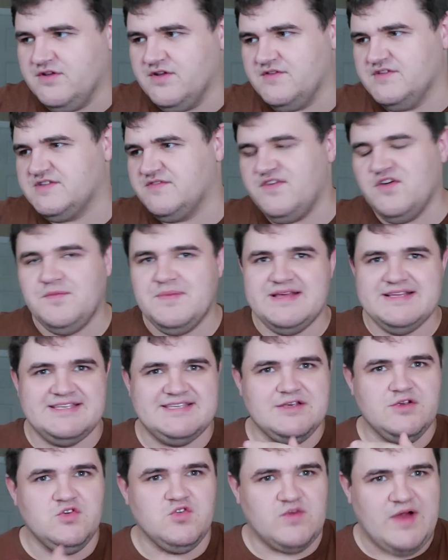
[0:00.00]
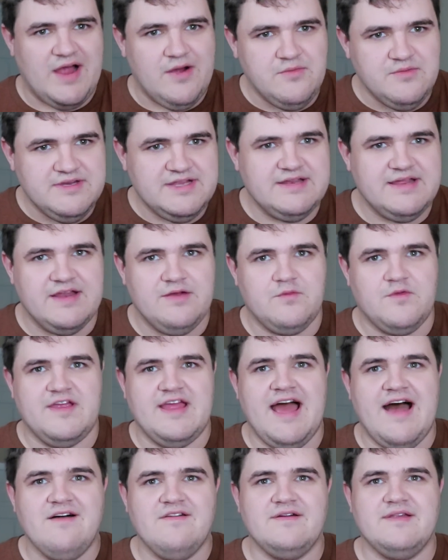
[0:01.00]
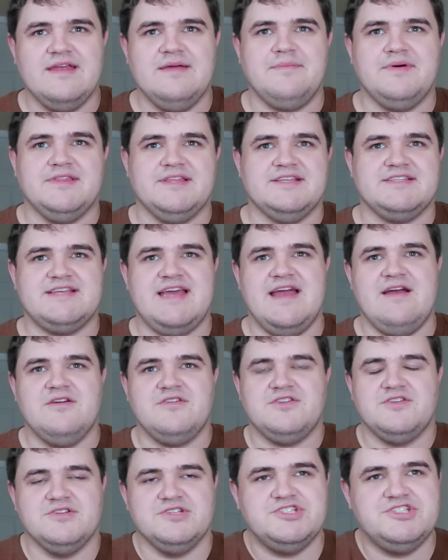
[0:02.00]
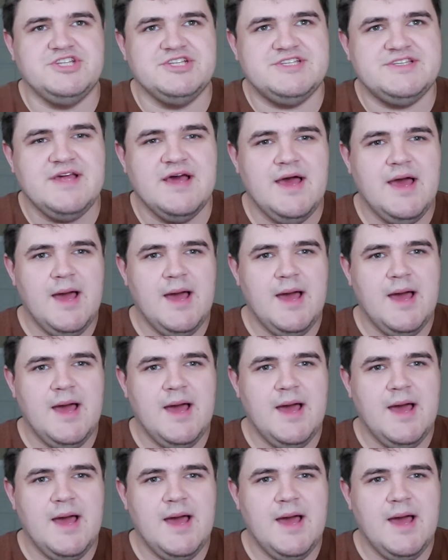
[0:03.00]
No, this film is grounded in reality, but this character is just